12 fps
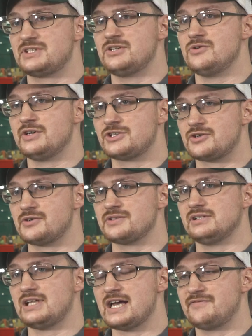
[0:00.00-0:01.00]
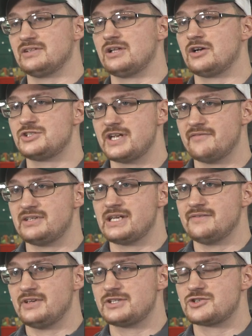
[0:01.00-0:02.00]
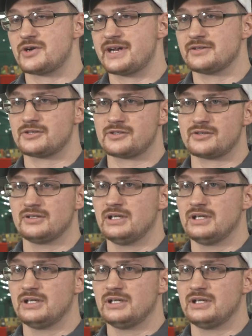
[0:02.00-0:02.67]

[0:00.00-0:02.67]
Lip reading: to ensure the life and longevity of each trailer.